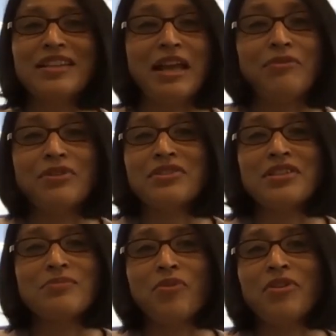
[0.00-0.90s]
I was
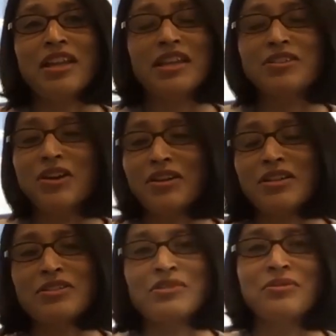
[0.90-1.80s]
this morning talking
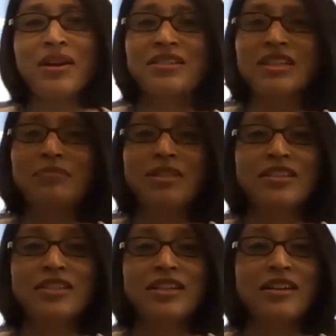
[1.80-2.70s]
to our team in
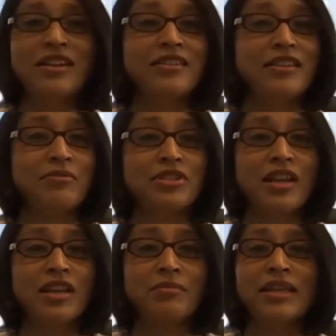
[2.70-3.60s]
India and they were
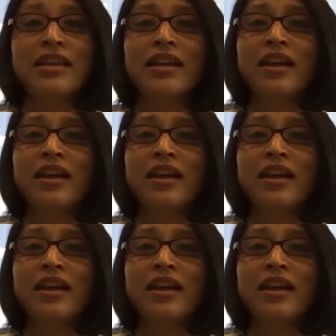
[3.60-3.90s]
telling me